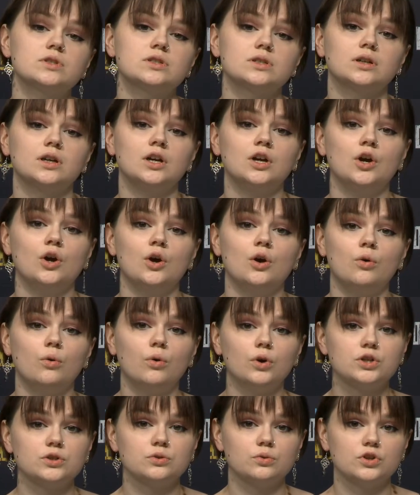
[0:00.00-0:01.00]
Goes
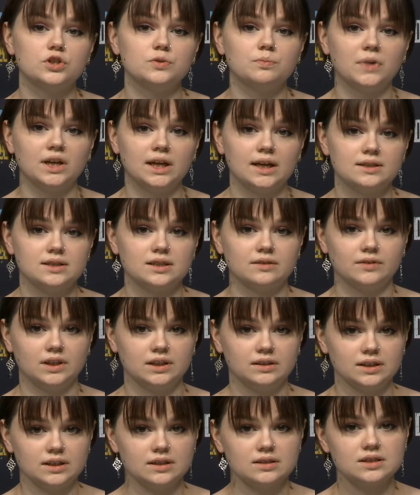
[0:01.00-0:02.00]
back to German
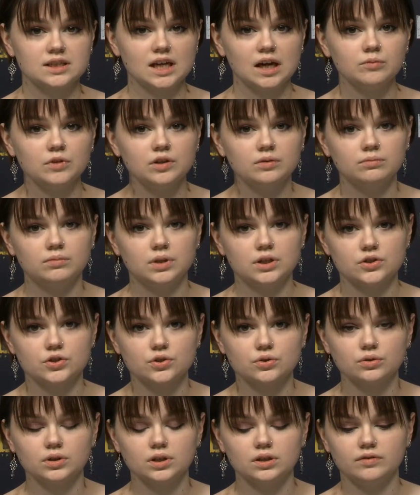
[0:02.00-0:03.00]
history,
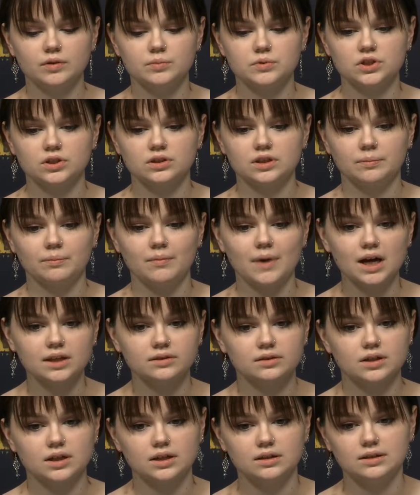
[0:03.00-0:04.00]
because a lot of
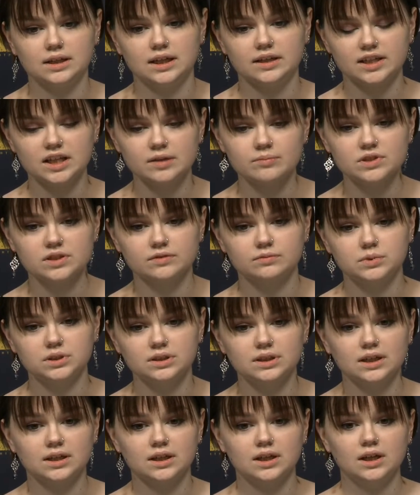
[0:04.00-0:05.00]
Germans are
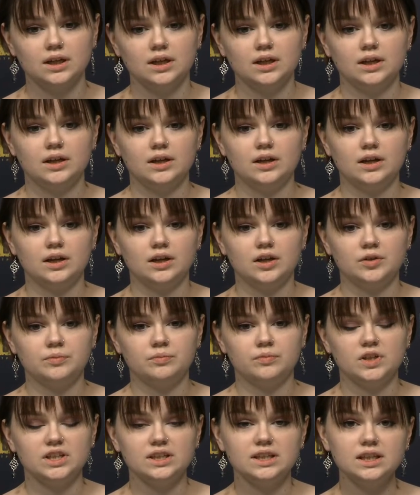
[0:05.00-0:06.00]
afraid of
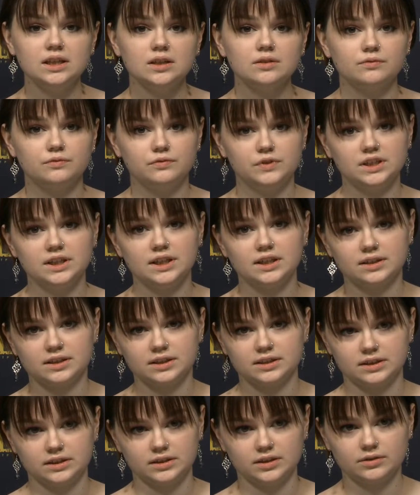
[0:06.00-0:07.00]
war.
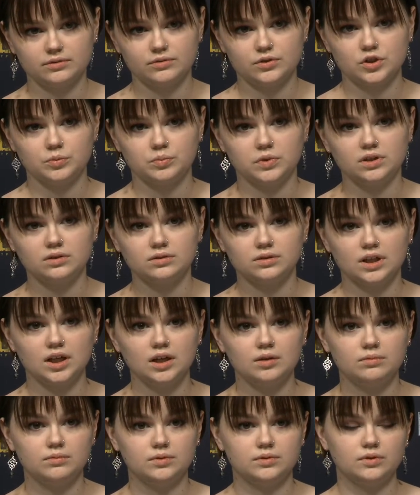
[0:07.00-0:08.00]

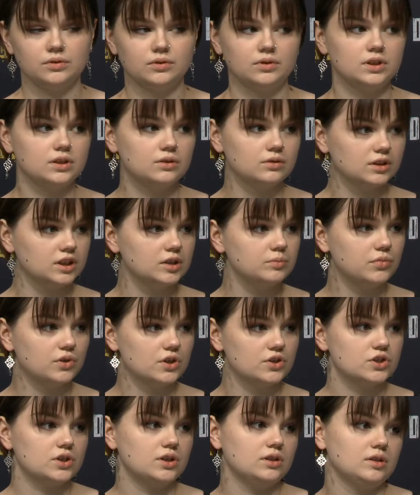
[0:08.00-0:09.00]
So, Nie
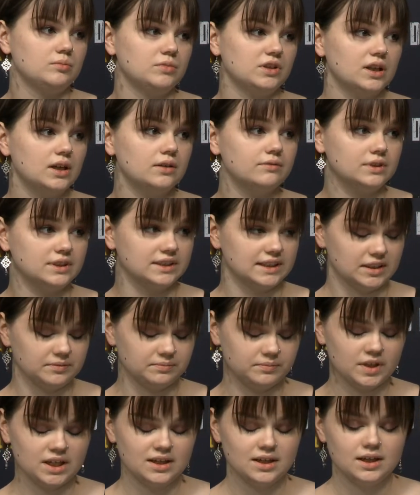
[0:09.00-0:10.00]
wieder Krieg
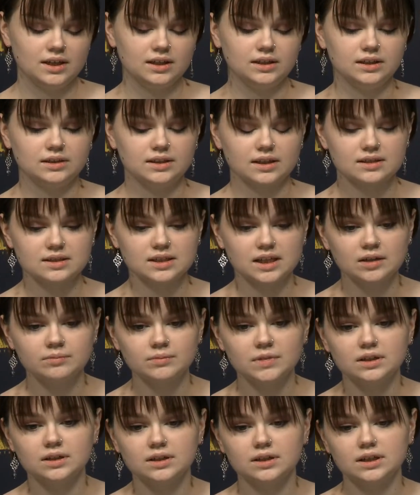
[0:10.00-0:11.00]
is the biggest
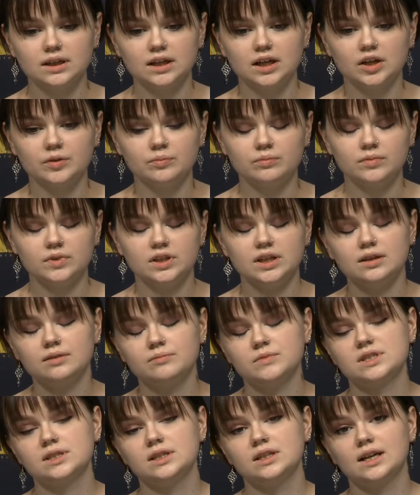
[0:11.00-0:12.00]
mantra of
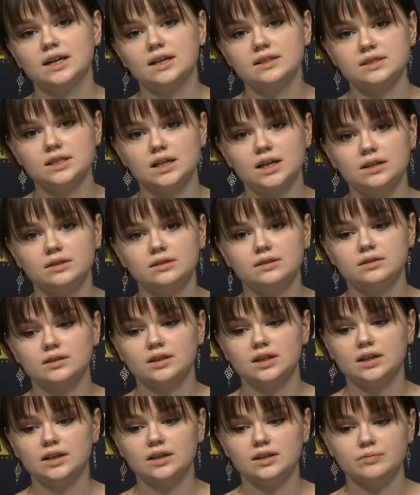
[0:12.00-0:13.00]
Germans. No
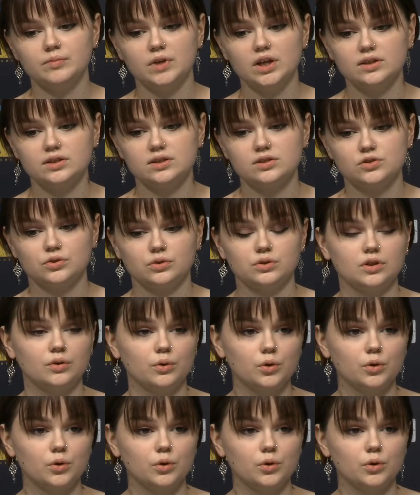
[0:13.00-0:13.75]
more war.